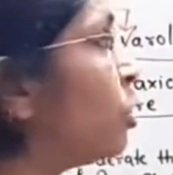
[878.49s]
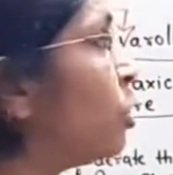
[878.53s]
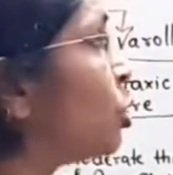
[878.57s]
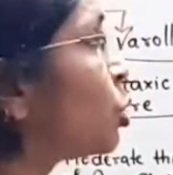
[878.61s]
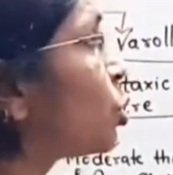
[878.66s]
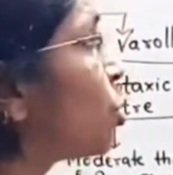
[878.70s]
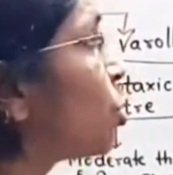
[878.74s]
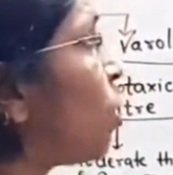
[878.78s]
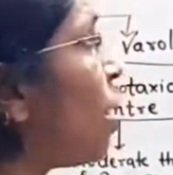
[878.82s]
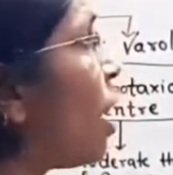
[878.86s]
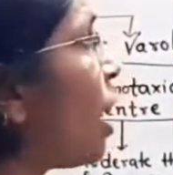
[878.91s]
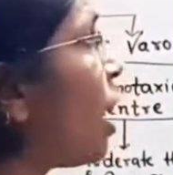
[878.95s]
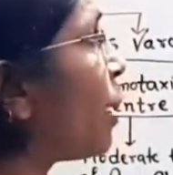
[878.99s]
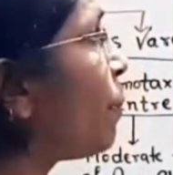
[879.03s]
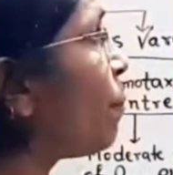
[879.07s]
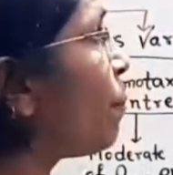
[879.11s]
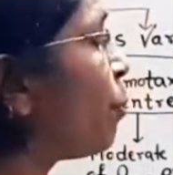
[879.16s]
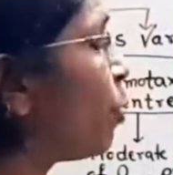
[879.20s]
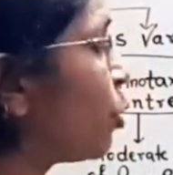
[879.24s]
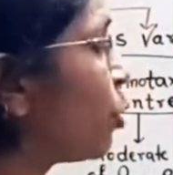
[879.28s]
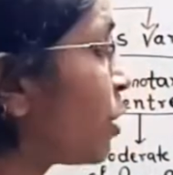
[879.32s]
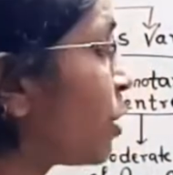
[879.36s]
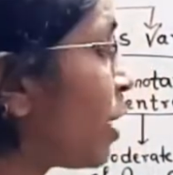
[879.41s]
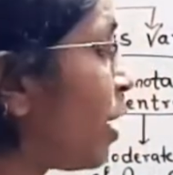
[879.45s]
So
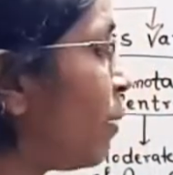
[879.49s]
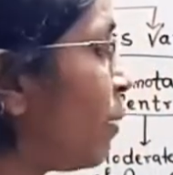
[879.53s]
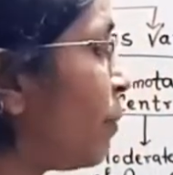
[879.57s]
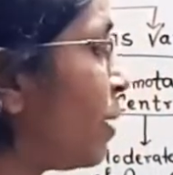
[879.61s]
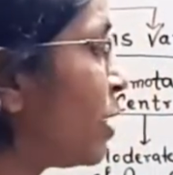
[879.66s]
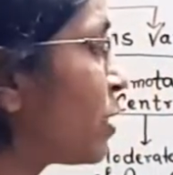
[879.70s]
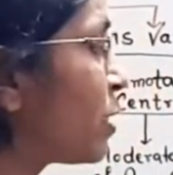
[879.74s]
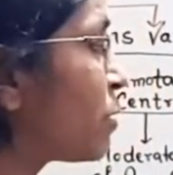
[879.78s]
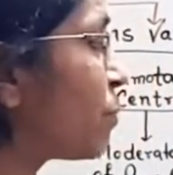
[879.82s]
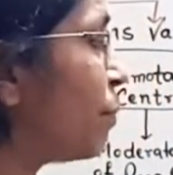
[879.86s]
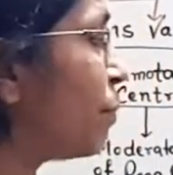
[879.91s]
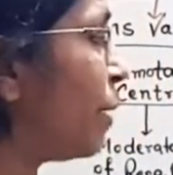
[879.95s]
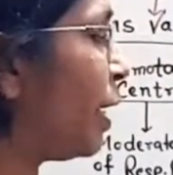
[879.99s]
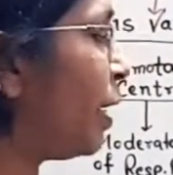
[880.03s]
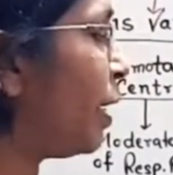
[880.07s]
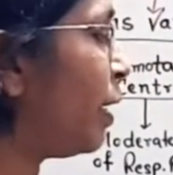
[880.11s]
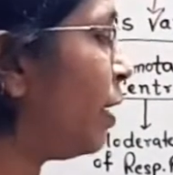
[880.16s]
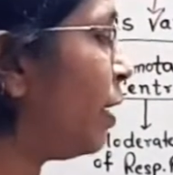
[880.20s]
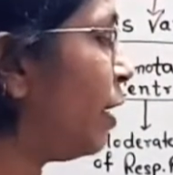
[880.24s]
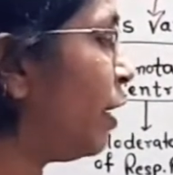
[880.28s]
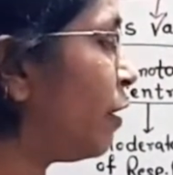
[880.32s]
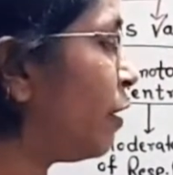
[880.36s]
hypothalamus mainly